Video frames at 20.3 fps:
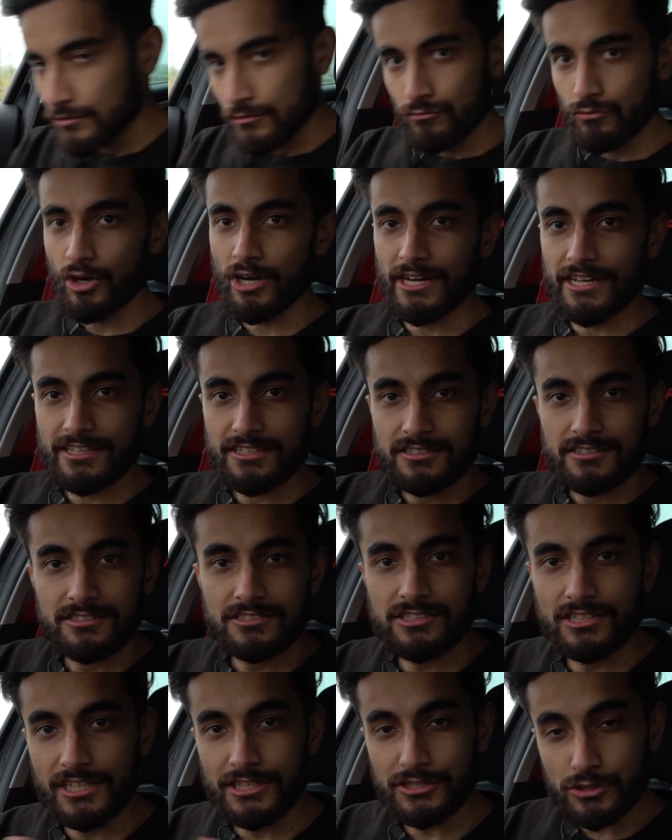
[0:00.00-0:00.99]
Right,
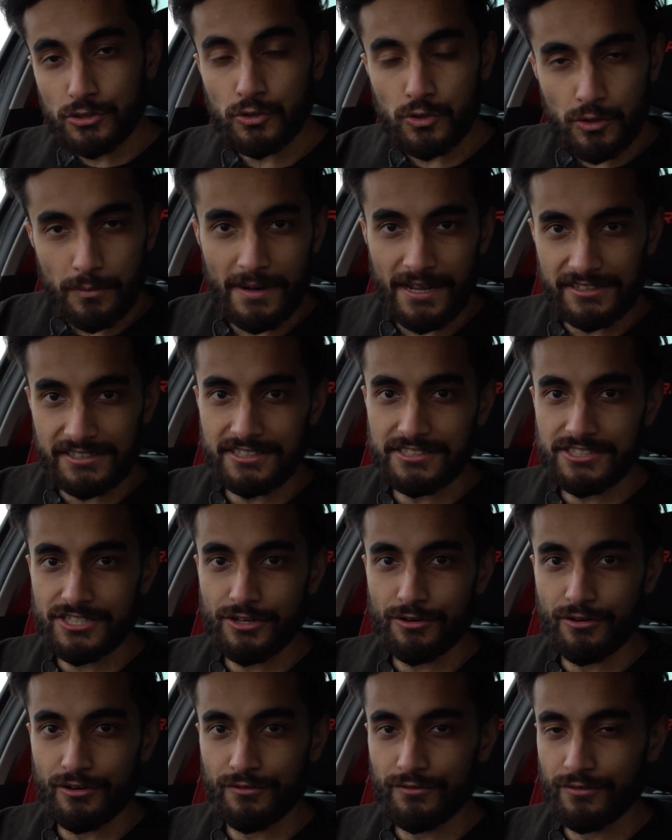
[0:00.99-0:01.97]
so let's talk about the
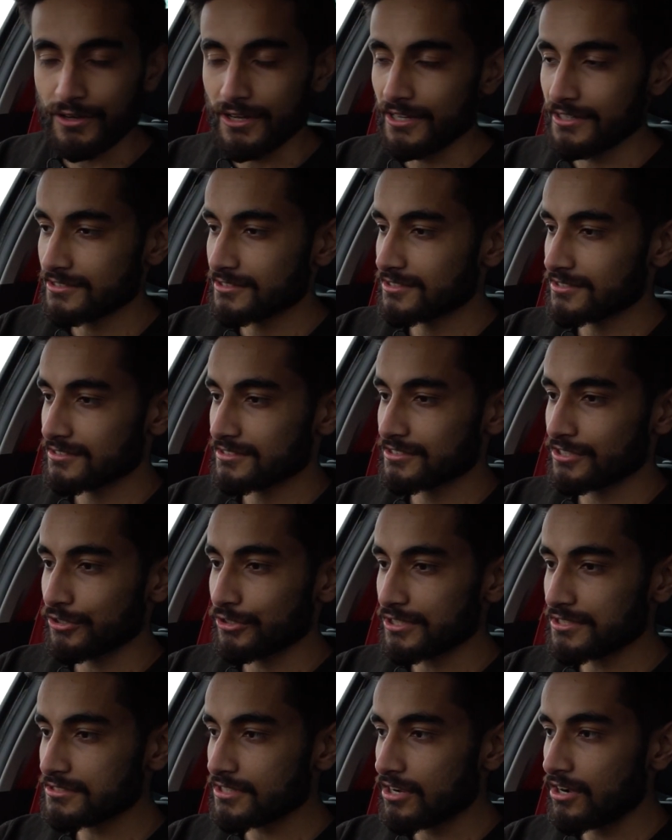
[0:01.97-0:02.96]
interior first. So
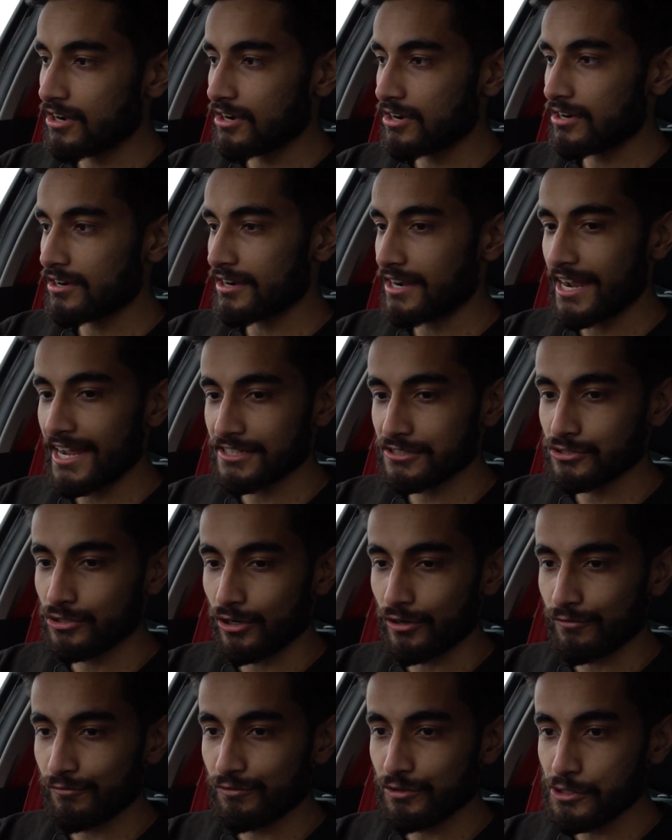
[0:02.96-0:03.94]
this car has
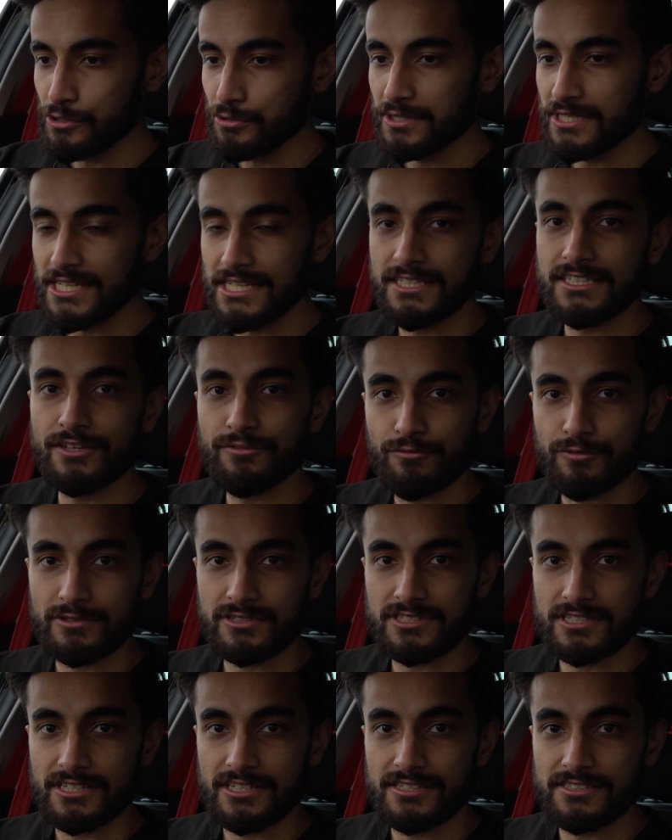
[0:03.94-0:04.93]
got a few key
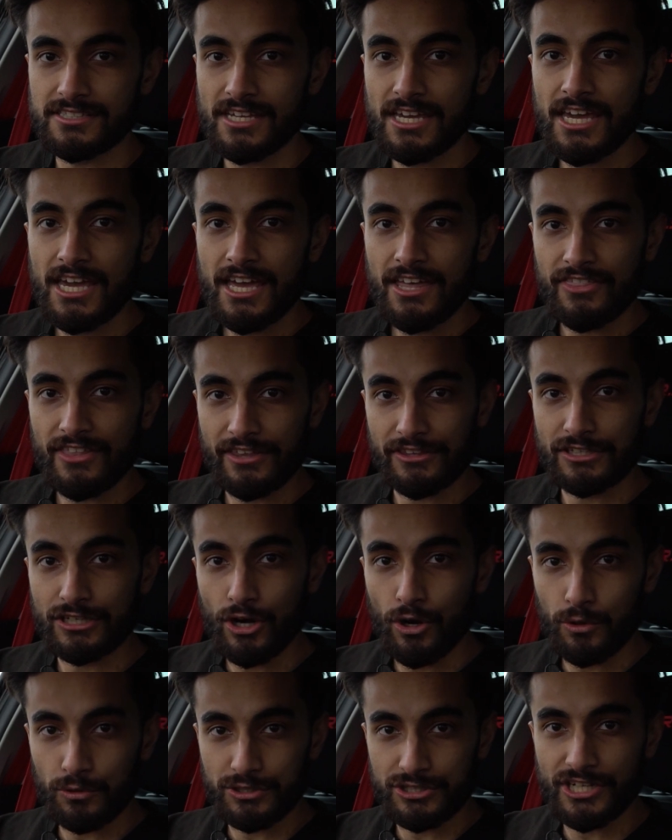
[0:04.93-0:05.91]
differences than the
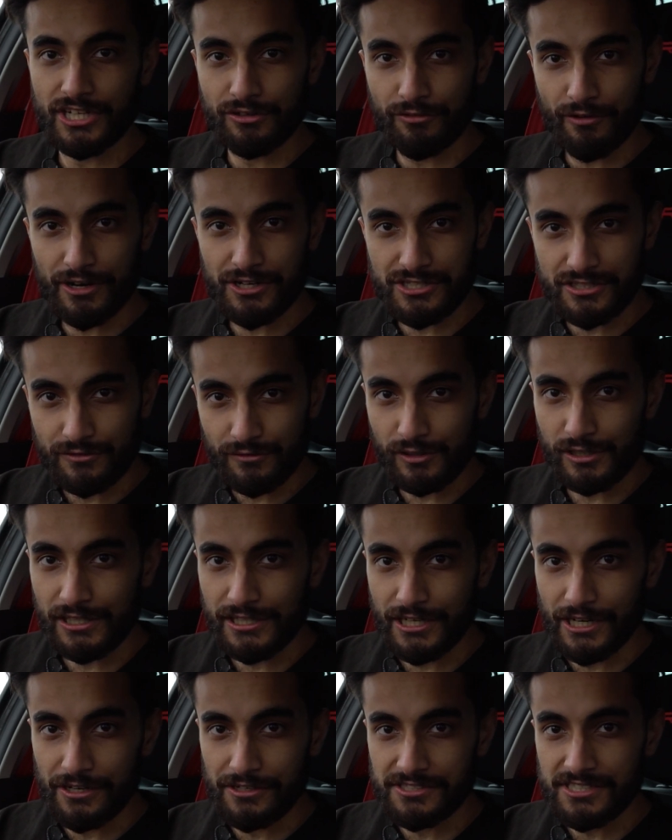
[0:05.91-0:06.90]
older generation of
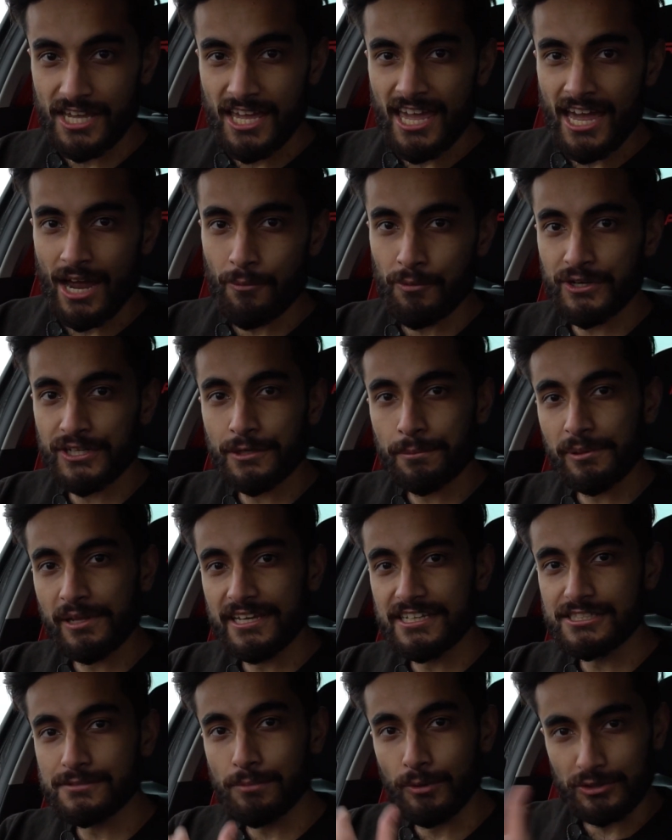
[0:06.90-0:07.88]
Clios, and we're going
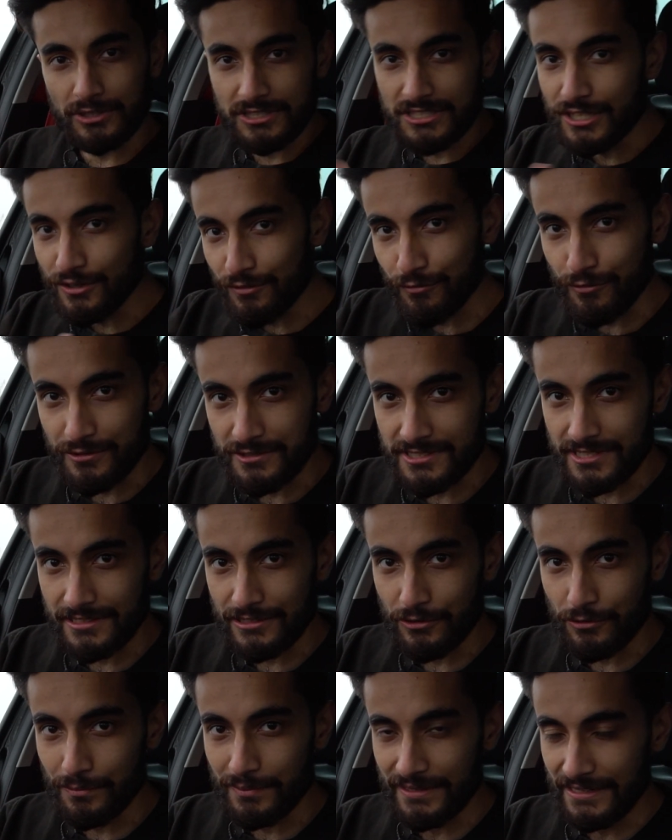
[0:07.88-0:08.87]
to spot the difference a
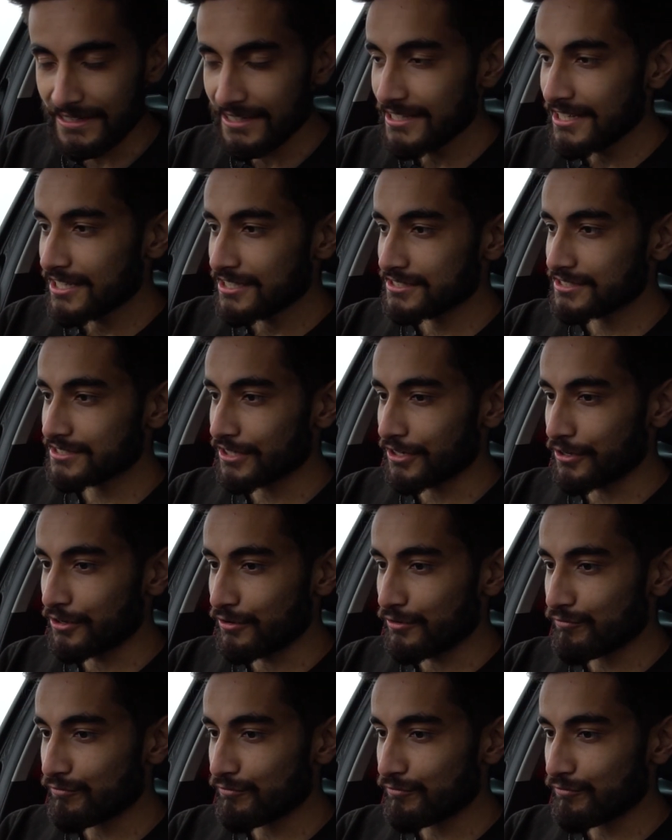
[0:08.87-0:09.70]
little bit. So